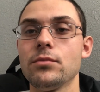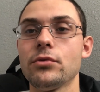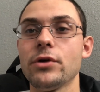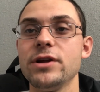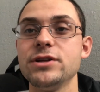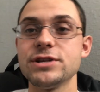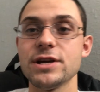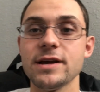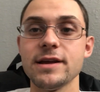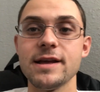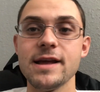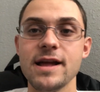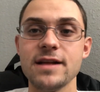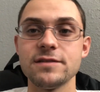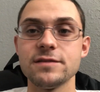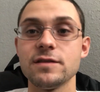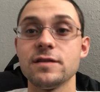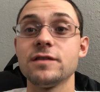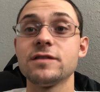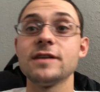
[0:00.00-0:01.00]
preaching
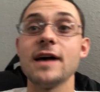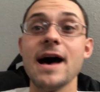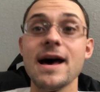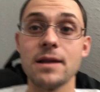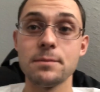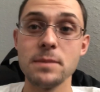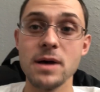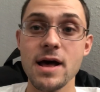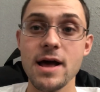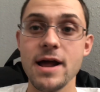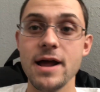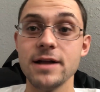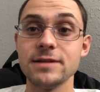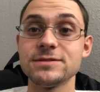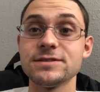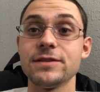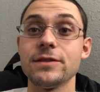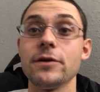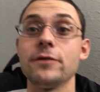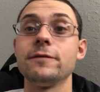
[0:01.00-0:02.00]
against the
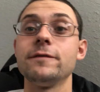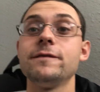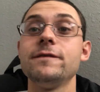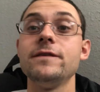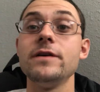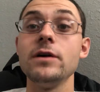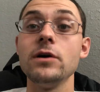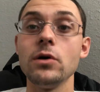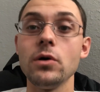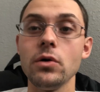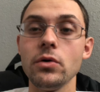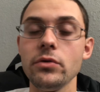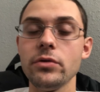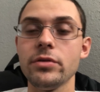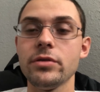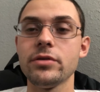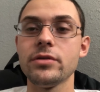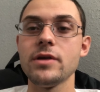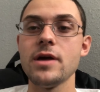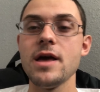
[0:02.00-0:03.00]
sodomites and their
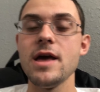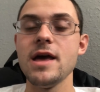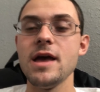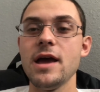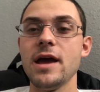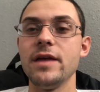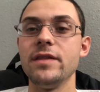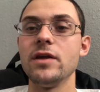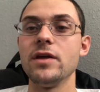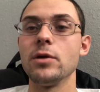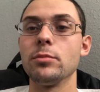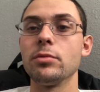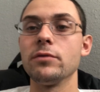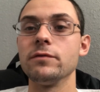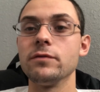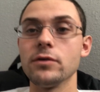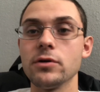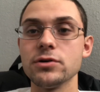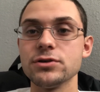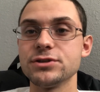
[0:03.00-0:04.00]
filth and their
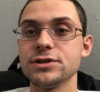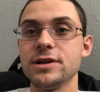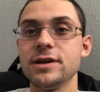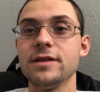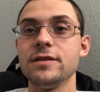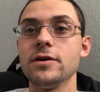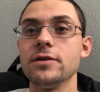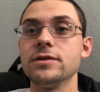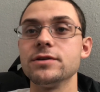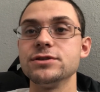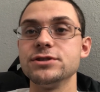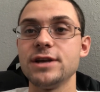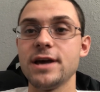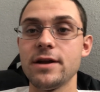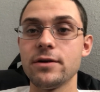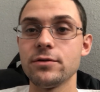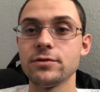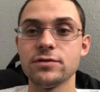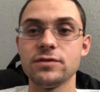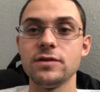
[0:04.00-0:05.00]
perversion and their
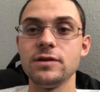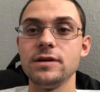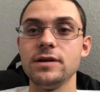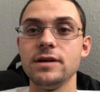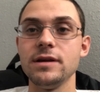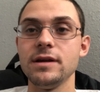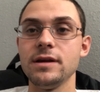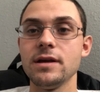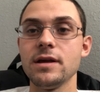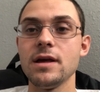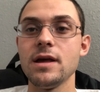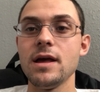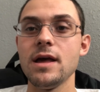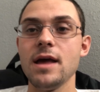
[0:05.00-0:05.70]
degeneracy